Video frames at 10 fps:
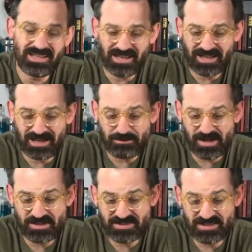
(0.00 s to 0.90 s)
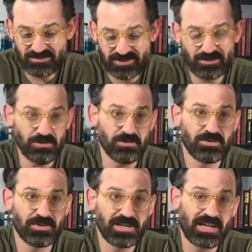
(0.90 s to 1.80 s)
Uh, my seven-year-old,
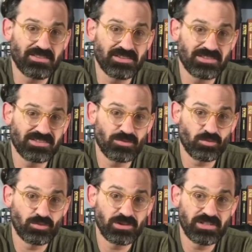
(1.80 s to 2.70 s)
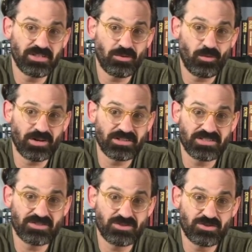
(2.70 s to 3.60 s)
when I got this, really
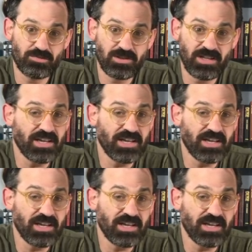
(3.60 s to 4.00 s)
wanted to play.